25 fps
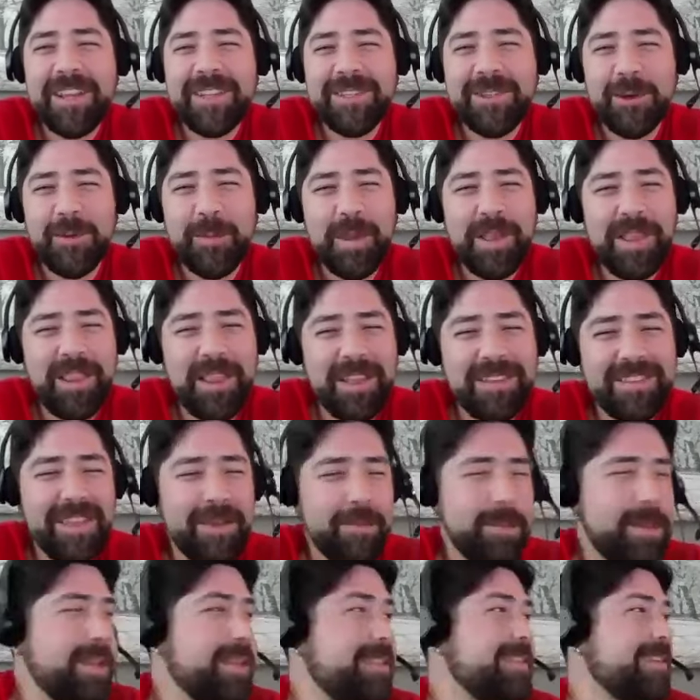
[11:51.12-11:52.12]
He told me like
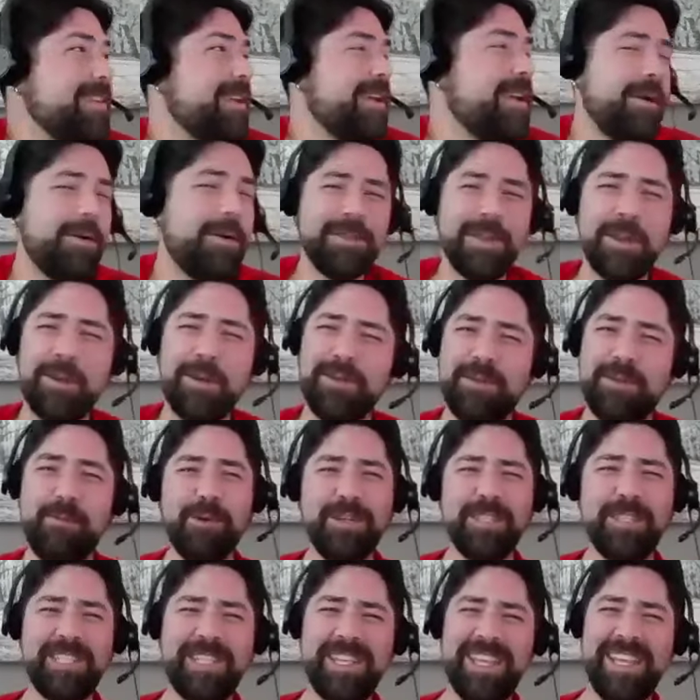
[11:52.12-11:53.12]
10 minutes ago. I was like,
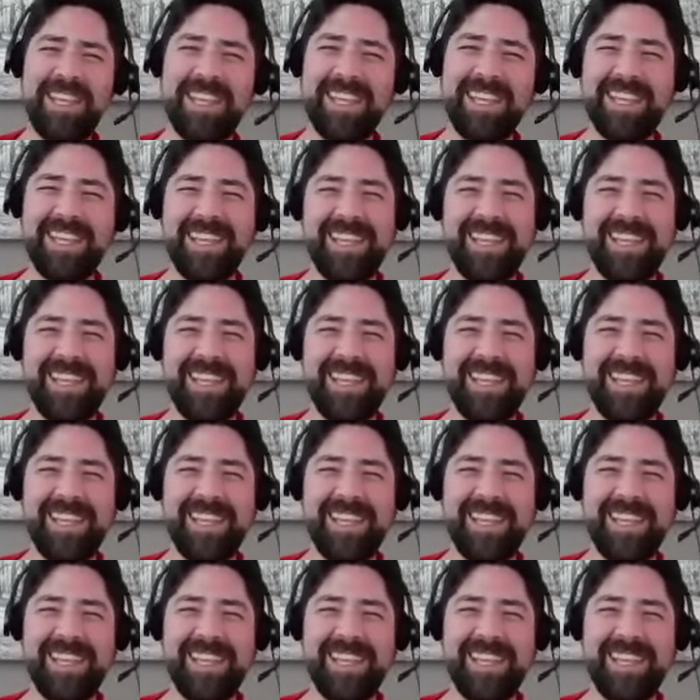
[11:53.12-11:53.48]
was she?